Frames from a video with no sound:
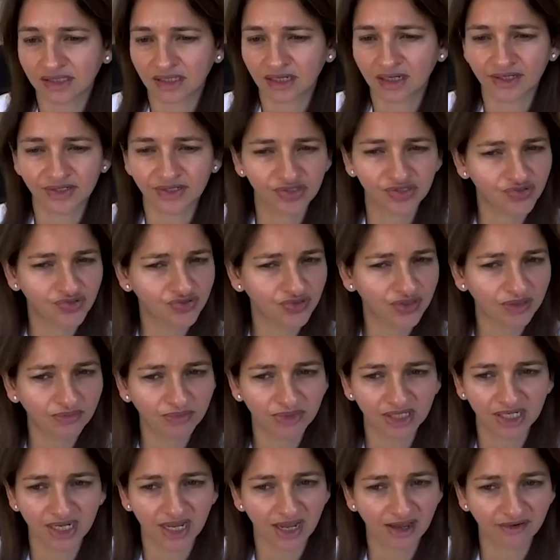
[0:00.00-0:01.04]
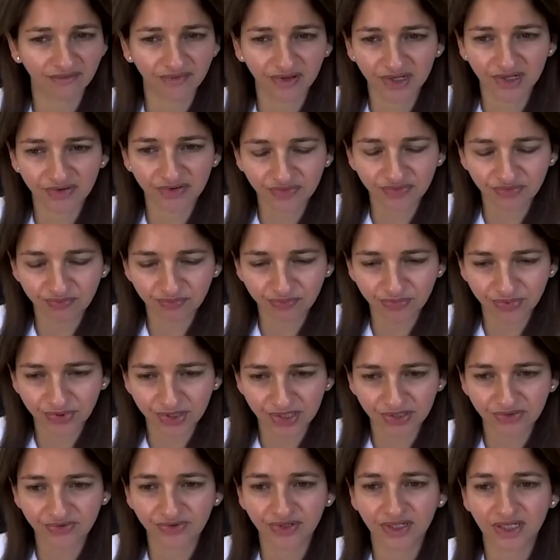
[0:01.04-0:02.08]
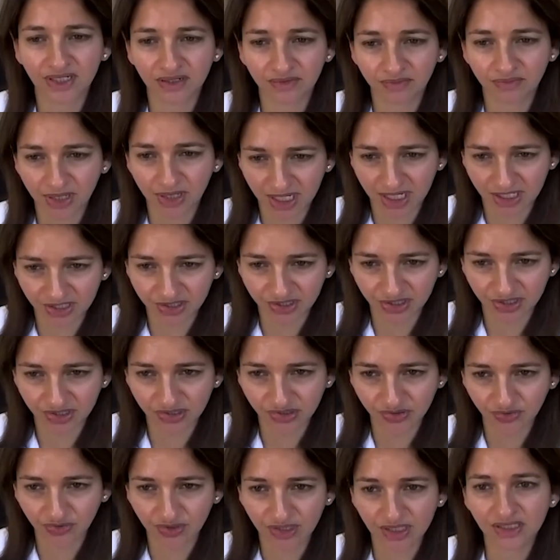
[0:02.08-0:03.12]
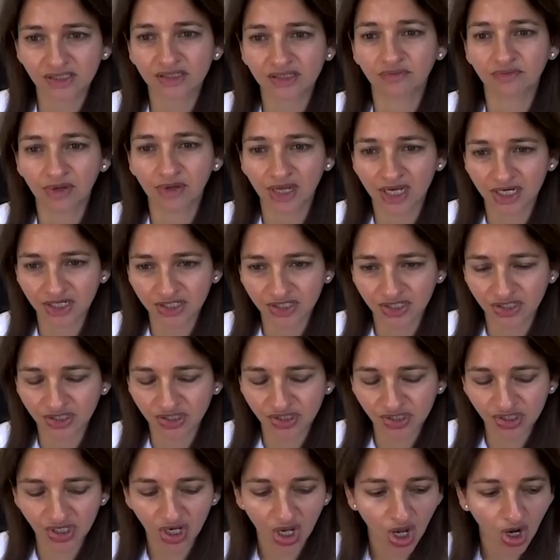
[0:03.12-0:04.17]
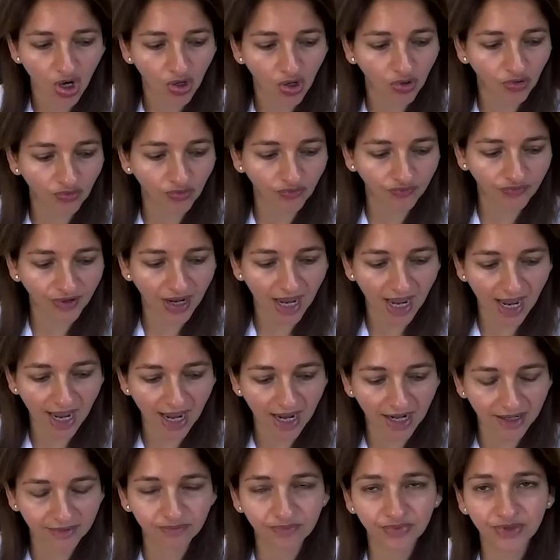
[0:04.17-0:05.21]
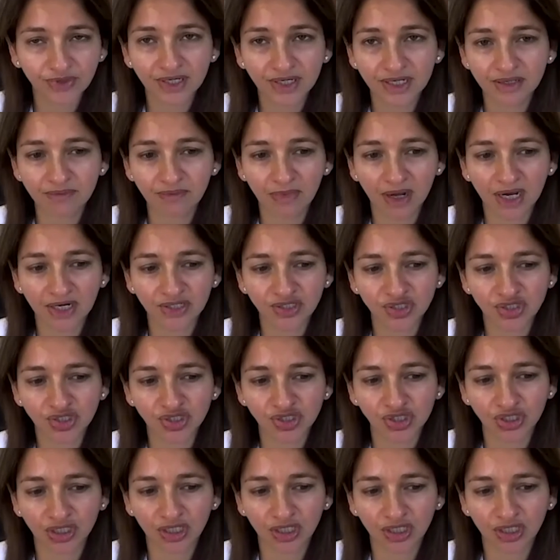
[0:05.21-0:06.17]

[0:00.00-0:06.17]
are extremely heavily pre-treated patients. So these are patients who've had pretty much